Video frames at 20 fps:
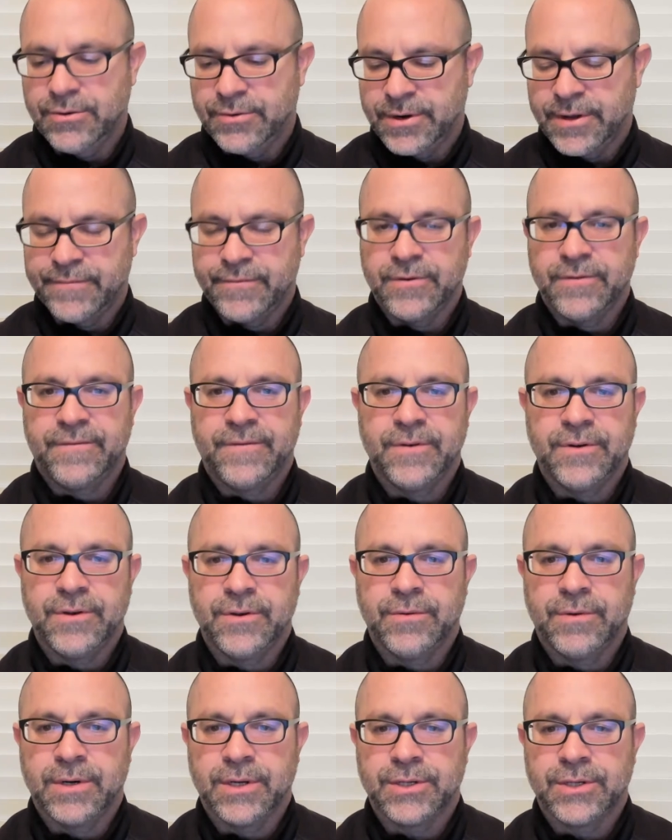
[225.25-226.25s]
whatever you feel
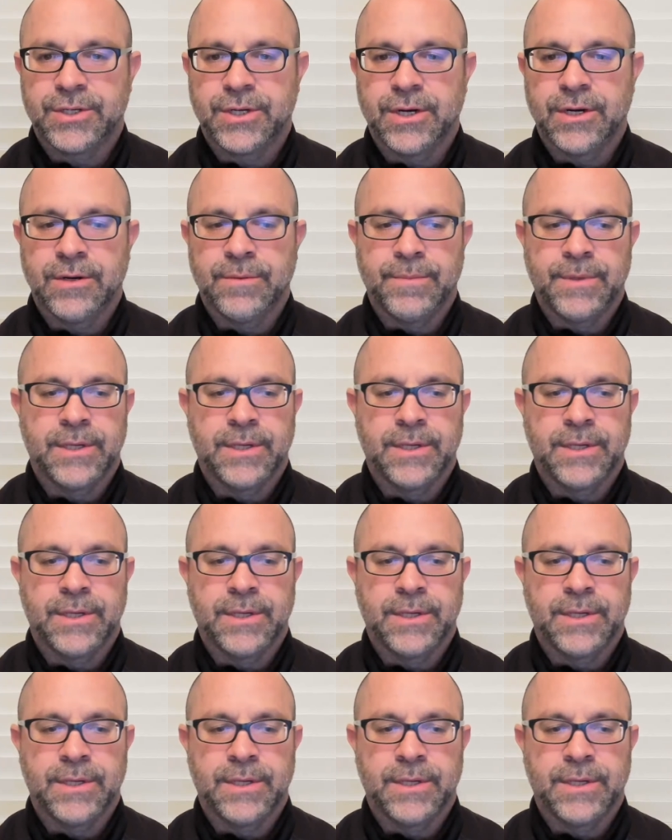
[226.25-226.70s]
you want to share.